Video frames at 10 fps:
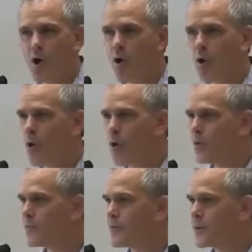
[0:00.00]
all of
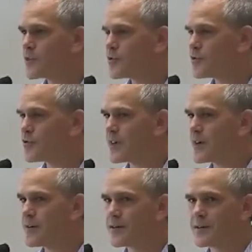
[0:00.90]
which
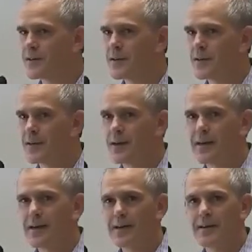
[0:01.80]
triggered
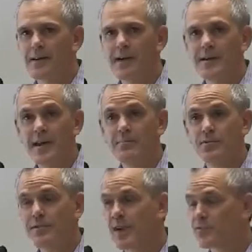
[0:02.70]
a number of
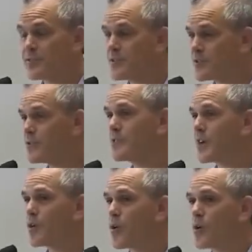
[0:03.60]
countries, certainly not
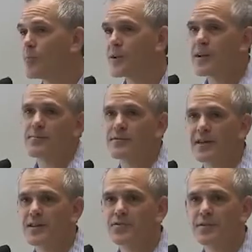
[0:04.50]
all, but a number of
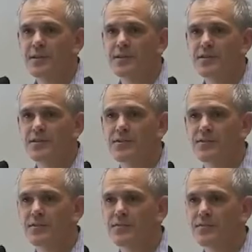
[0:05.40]
countries, to sort
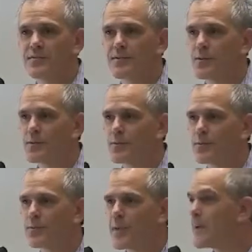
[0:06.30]
of
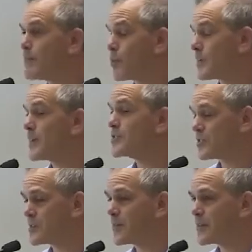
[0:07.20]
pay more attention
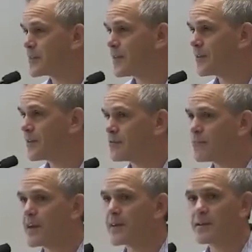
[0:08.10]
to mental health, to
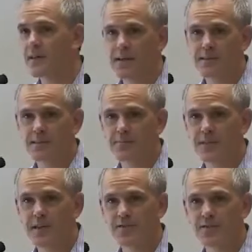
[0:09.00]
recognize it potentially as